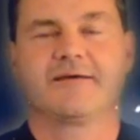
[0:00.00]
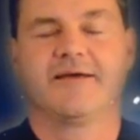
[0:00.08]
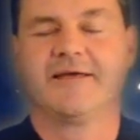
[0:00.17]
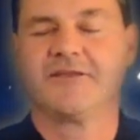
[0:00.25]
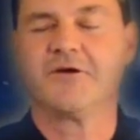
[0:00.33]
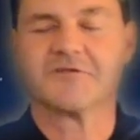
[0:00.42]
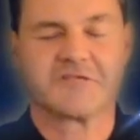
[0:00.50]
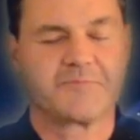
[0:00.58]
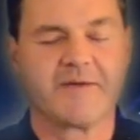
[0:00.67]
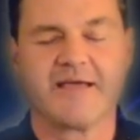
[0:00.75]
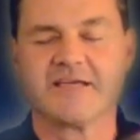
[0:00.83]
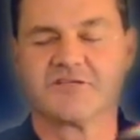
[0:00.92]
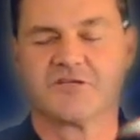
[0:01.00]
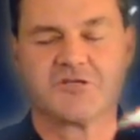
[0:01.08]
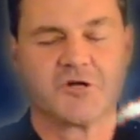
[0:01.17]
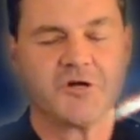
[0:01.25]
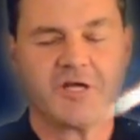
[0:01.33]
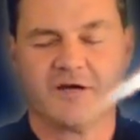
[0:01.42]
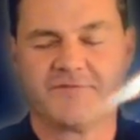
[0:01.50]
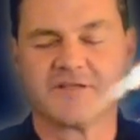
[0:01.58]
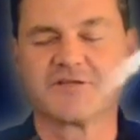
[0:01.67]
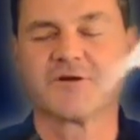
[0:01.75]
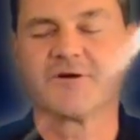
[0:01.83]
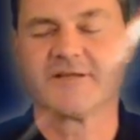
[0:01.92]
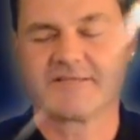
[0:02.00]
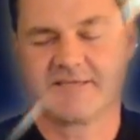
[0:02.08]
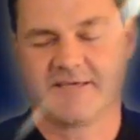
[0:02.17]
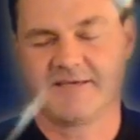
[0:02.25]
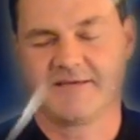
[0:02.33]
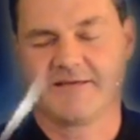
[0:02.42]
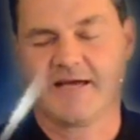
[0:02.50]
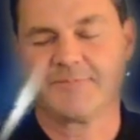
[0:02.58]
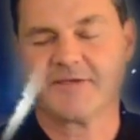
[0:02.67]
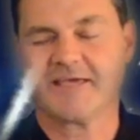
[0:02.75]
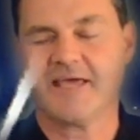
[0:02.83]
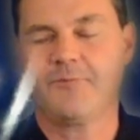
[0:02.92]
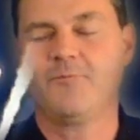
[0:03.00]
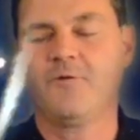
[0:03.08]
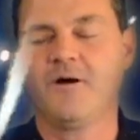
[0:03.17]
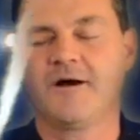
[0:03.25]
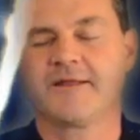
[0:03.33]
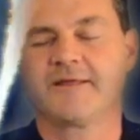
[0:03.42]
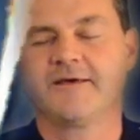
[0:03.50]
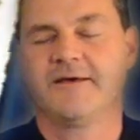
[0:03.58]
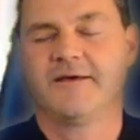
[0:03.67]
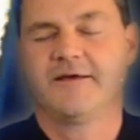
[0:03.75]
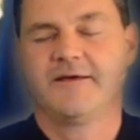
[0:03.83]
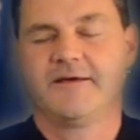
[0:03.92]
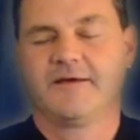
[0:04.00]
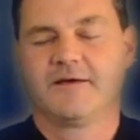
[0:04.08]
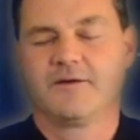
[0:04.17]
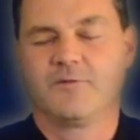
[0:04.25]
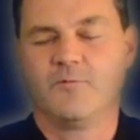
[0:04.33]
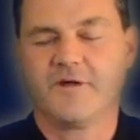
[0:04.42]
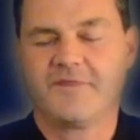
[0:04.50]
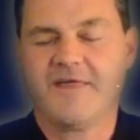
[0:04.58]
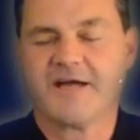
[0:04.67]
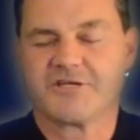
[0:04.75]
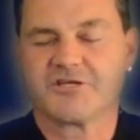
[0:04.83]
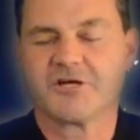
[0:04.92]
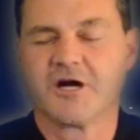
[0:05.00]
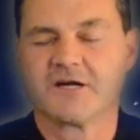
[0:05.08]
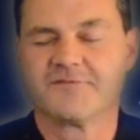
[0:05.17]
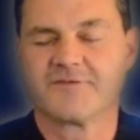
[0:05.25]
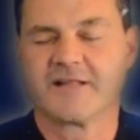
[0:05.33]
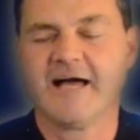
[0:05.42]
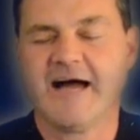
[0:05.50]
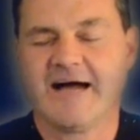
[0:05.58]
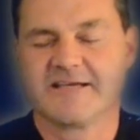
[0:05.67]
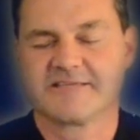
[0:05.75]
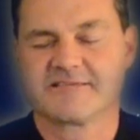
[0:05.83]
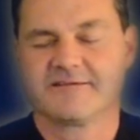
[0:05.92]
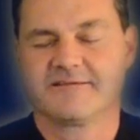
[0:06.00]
and no space, a journey of eternity. I became one with that shard of glass.